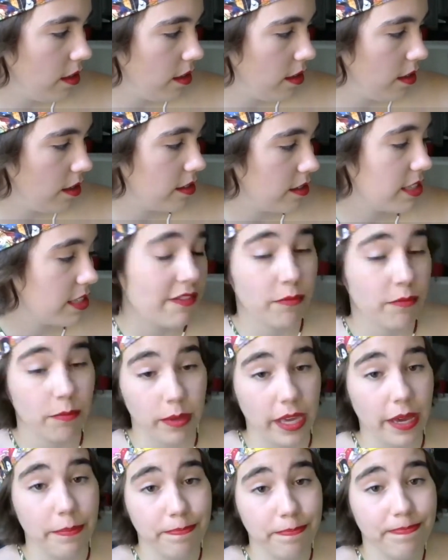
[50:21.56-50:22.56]
7
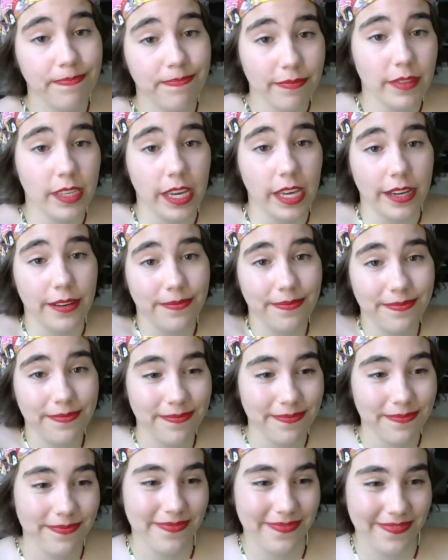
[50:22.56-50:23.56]
p.m. Yeah,
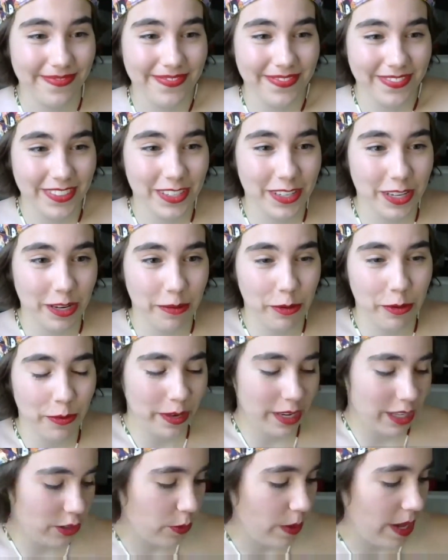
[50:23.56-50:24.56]
going to be
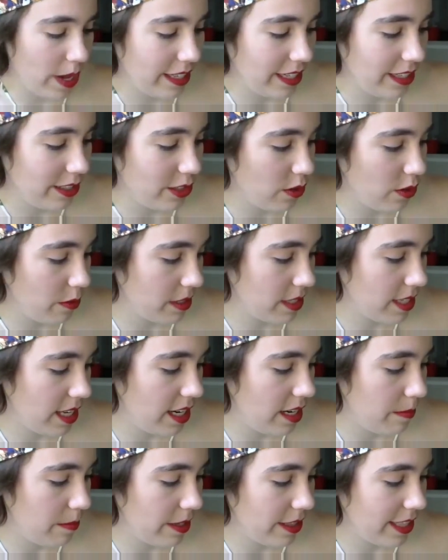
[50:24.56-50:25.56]
reading Duality, so I'm
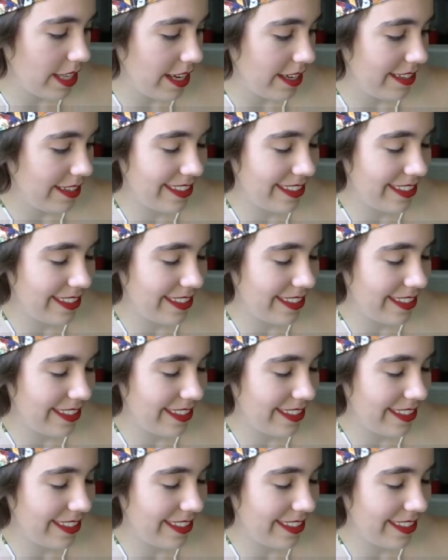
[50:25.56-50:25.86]
excited about that.